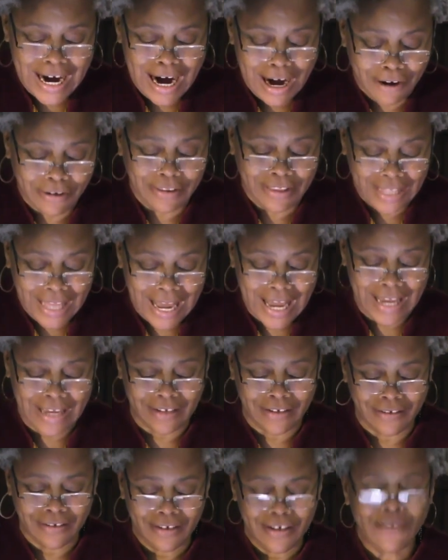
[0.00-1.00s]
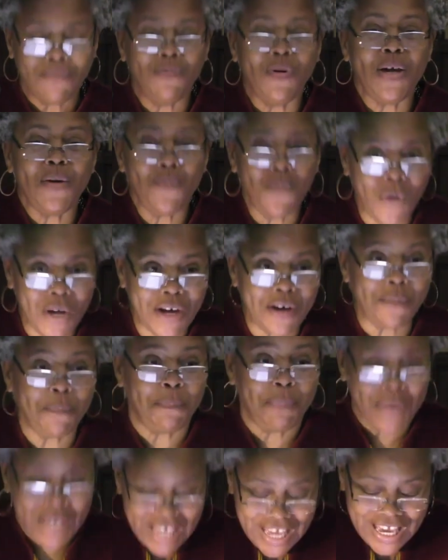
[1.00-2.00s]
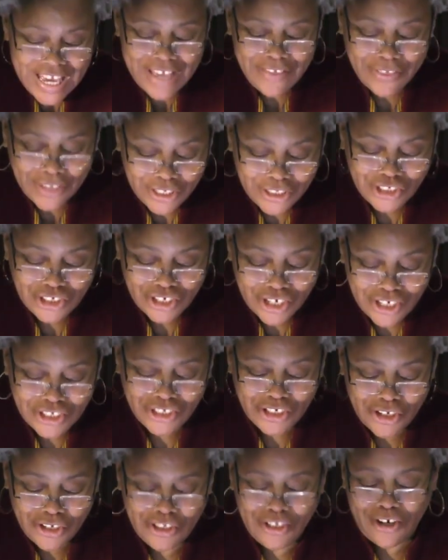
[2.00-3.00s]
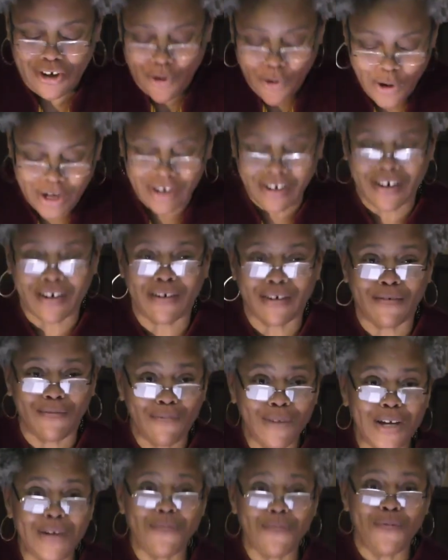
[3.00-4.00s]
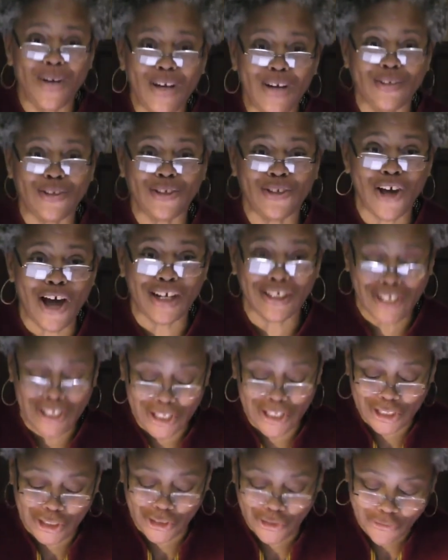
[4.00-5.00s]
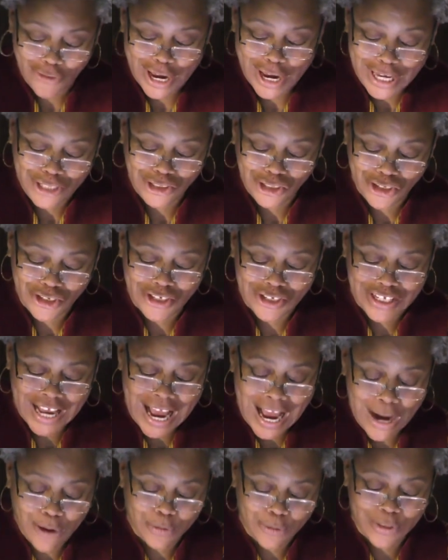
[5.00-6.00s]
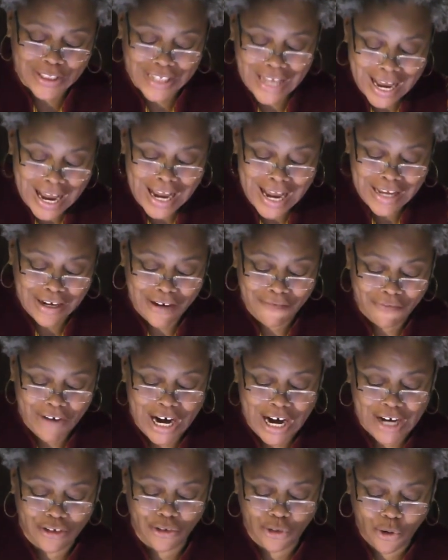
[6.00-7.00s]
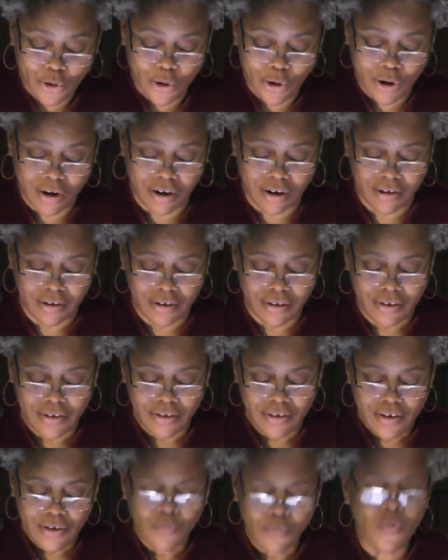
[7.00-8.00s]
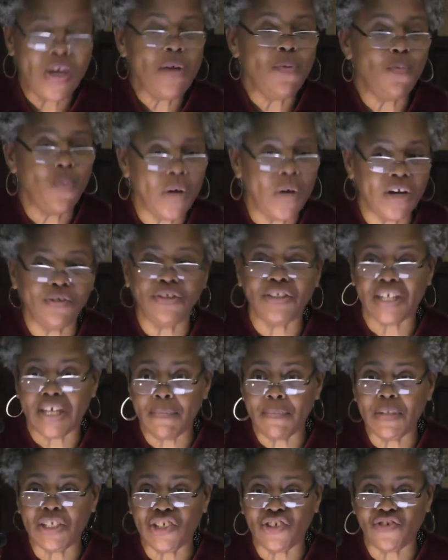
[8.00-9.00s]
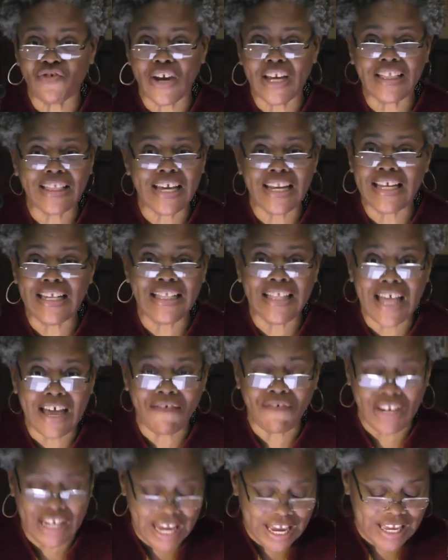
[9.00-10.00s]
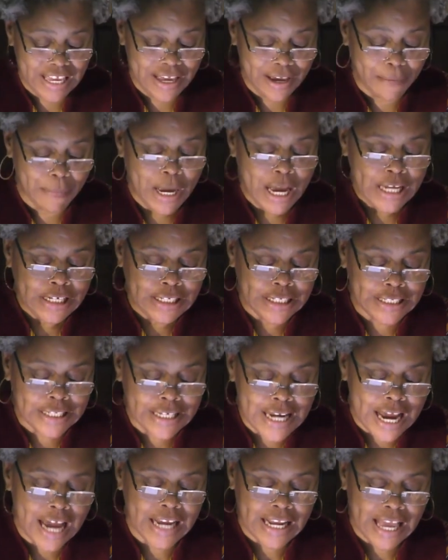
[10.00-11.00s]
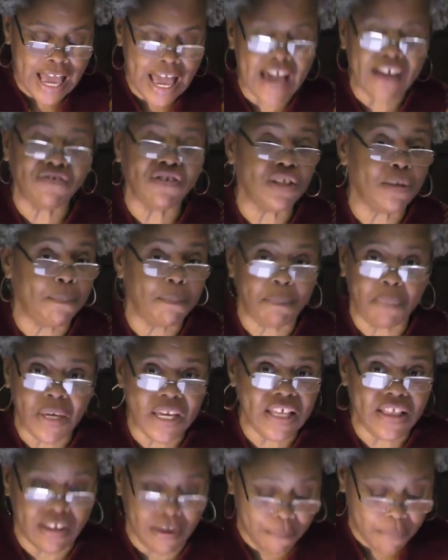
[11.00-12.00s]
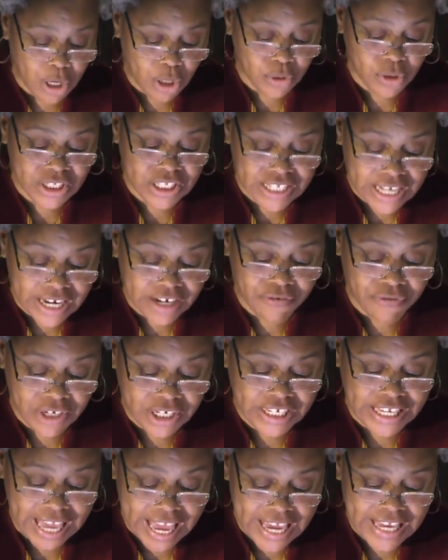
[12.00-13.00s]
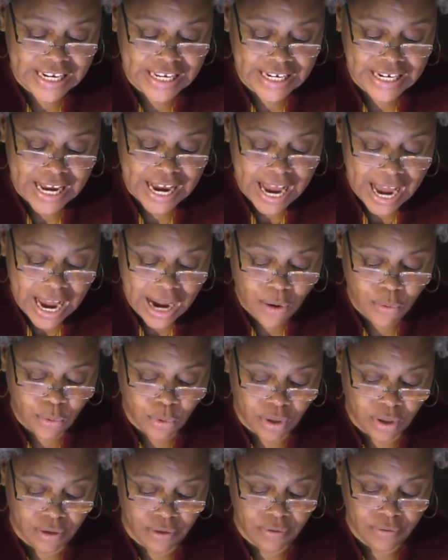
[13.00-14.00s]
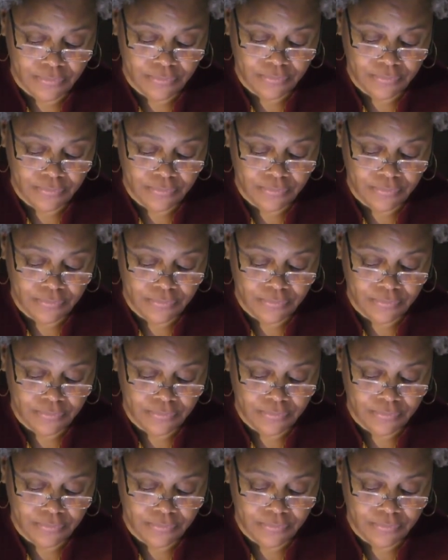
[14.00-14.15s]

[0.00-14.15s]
our light. We will be the church on the corner. We will talk to the strangers outside of our door. We will demonstrate that 11 a.m. does not have to be the most segregated hour.